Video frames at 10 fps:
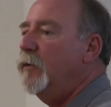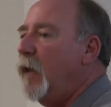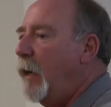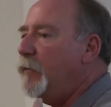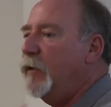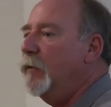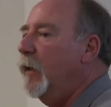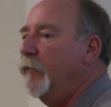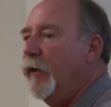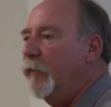types
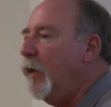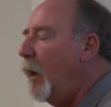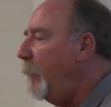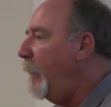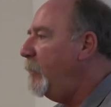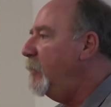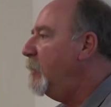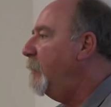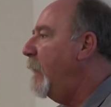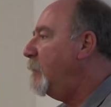of
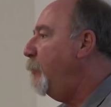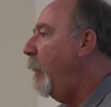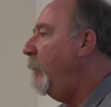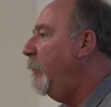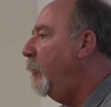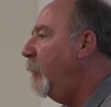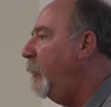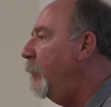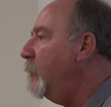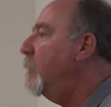combinations of that spray that you
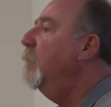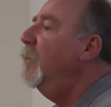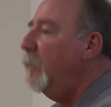can use.